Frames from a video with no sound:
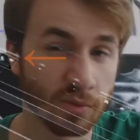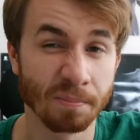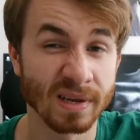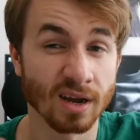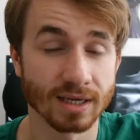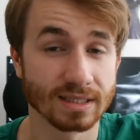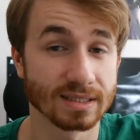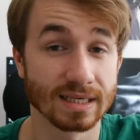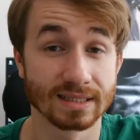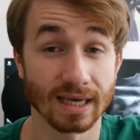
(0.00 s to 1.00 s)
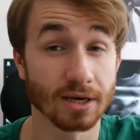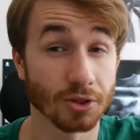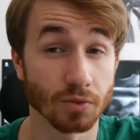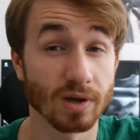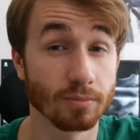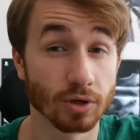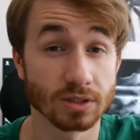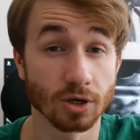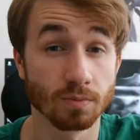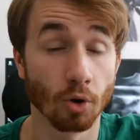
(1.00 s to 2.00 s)
It would be nice to see a second
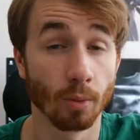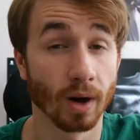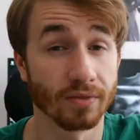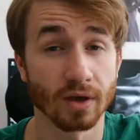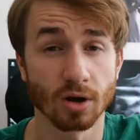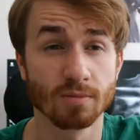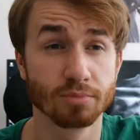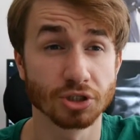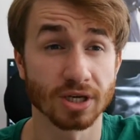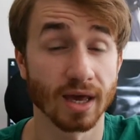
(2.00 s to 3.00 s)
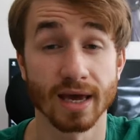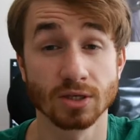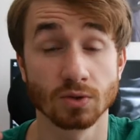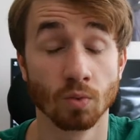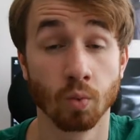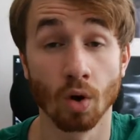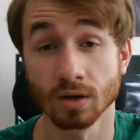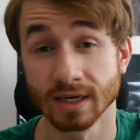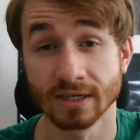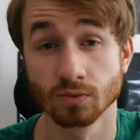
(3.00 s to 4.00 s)
3.0 port, but I think on a budget case,
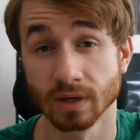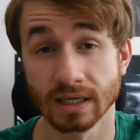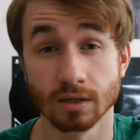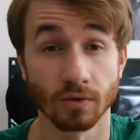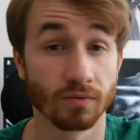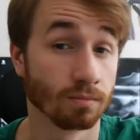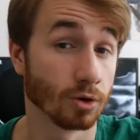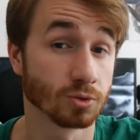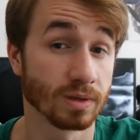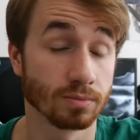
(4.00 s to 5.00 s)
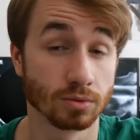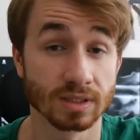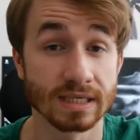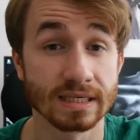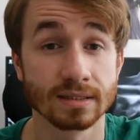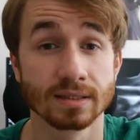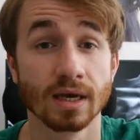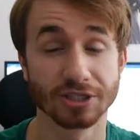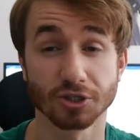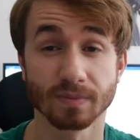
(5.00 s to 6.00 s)
one is really enough for most people's needs.
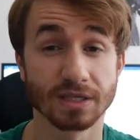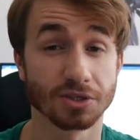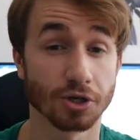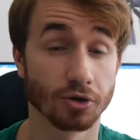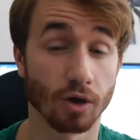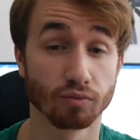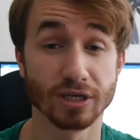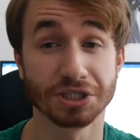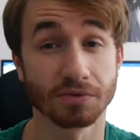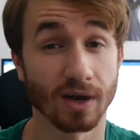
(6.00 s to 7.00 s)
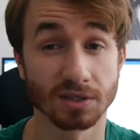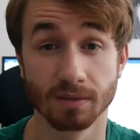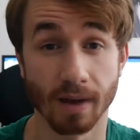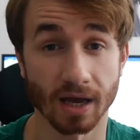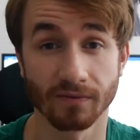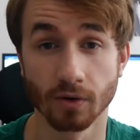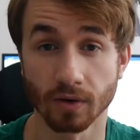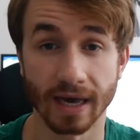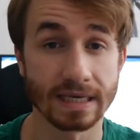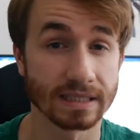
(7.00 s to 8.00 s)
It just means that you're not reaching around to the back of your
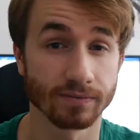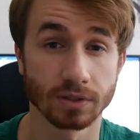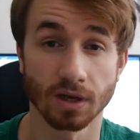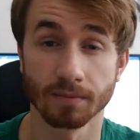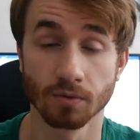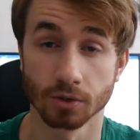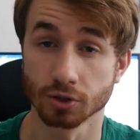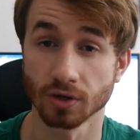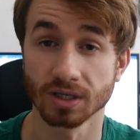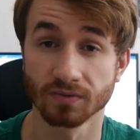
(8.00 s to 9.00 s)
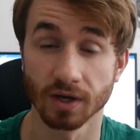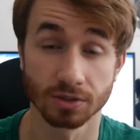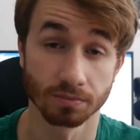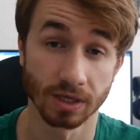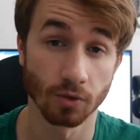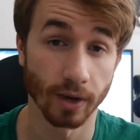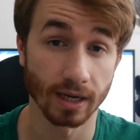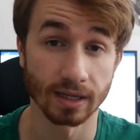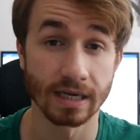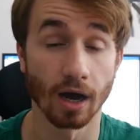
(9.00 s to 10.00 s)
case every time you want to transfer something
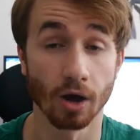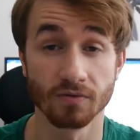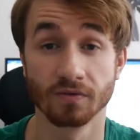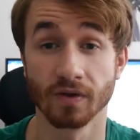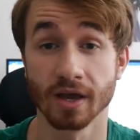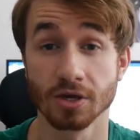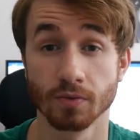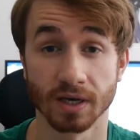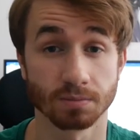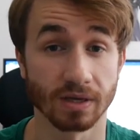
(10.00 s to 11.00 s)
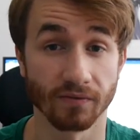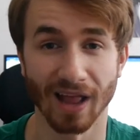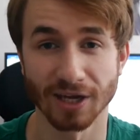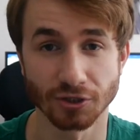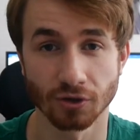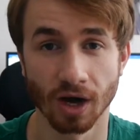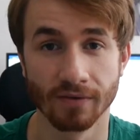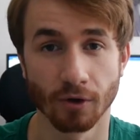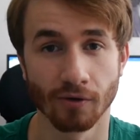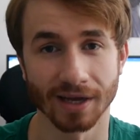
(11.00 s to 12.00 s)
quickly off of a USB flash
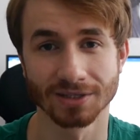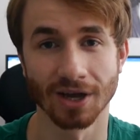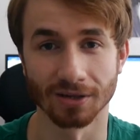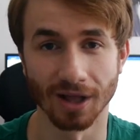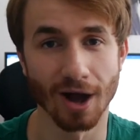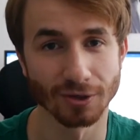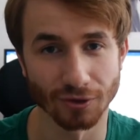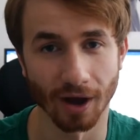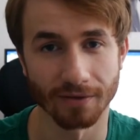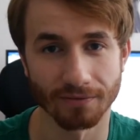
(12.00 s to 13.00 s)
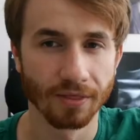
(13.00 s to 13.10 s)
drive or external hard drive.